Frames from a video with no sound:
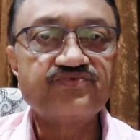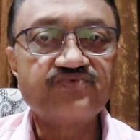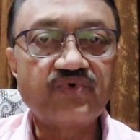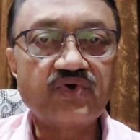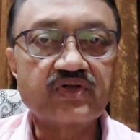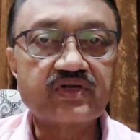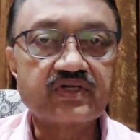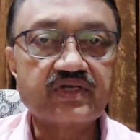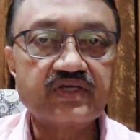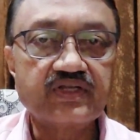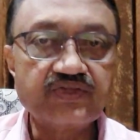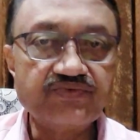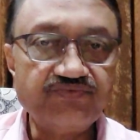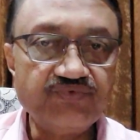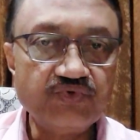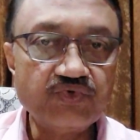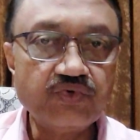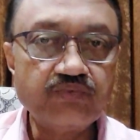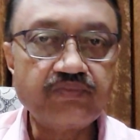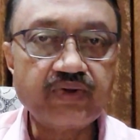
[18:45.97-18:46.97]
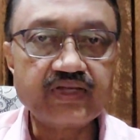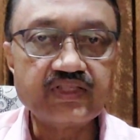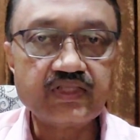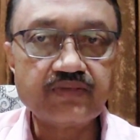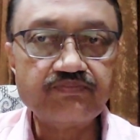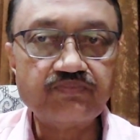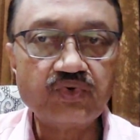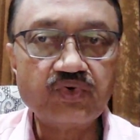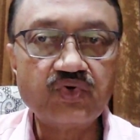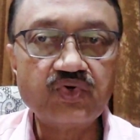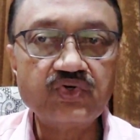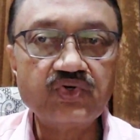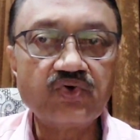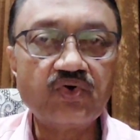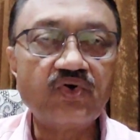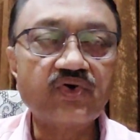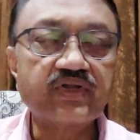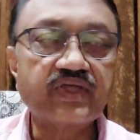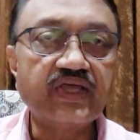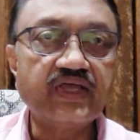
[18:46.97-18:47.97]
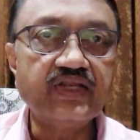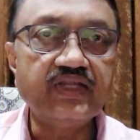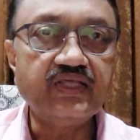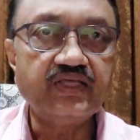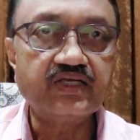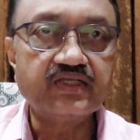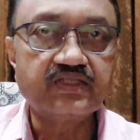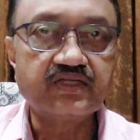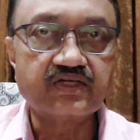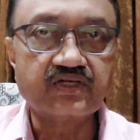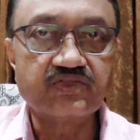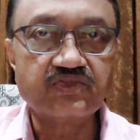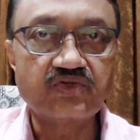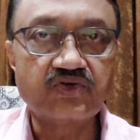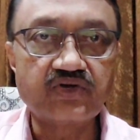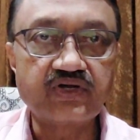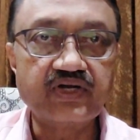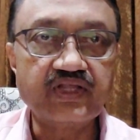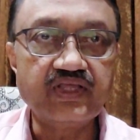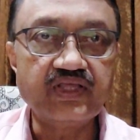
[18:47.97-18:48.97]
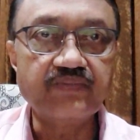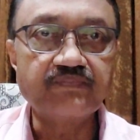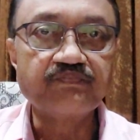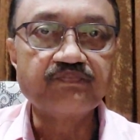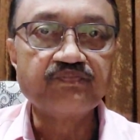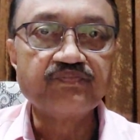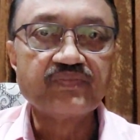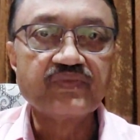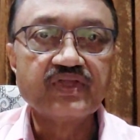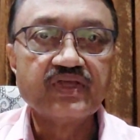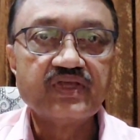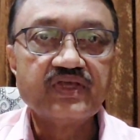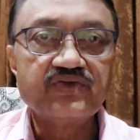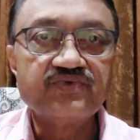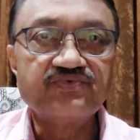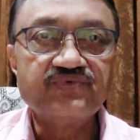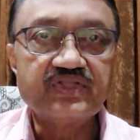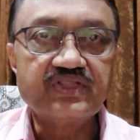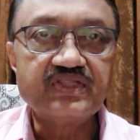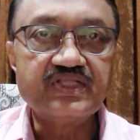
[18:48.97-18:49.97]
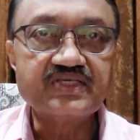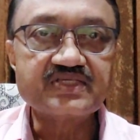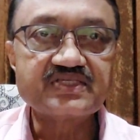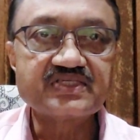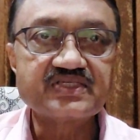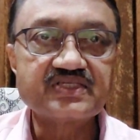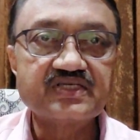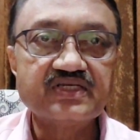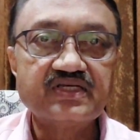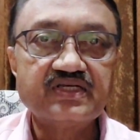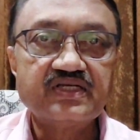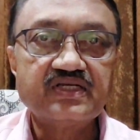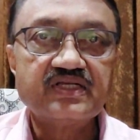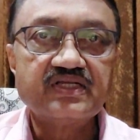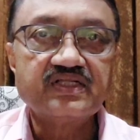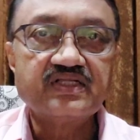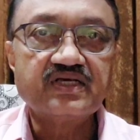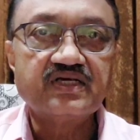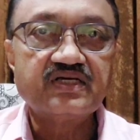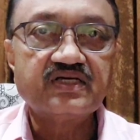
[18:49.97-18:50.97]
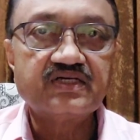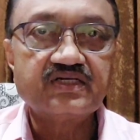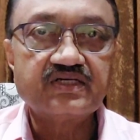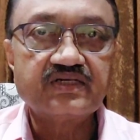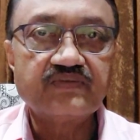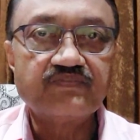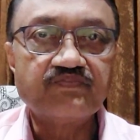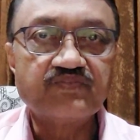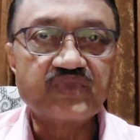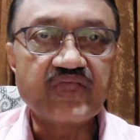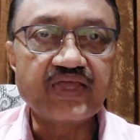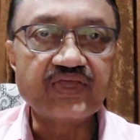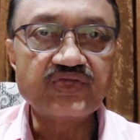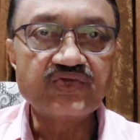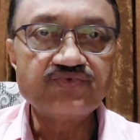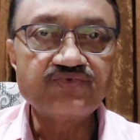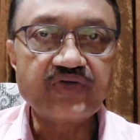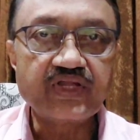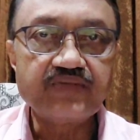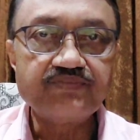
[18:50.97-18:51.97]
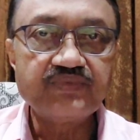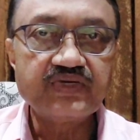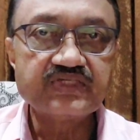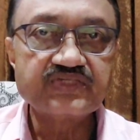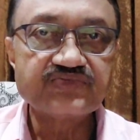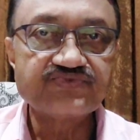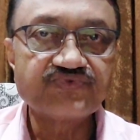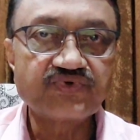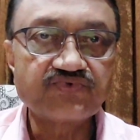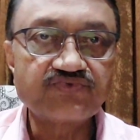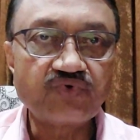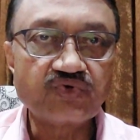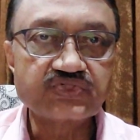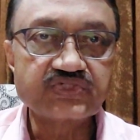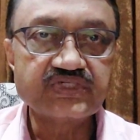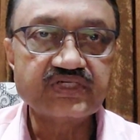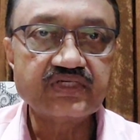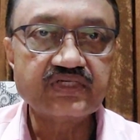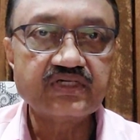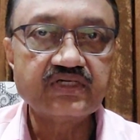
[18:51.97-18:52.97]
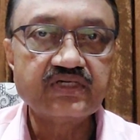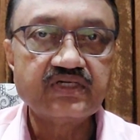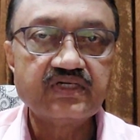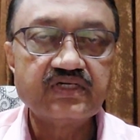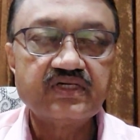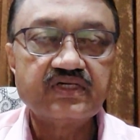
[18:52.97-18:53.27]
for review by the board or any other authority. With this, thank you very much for watching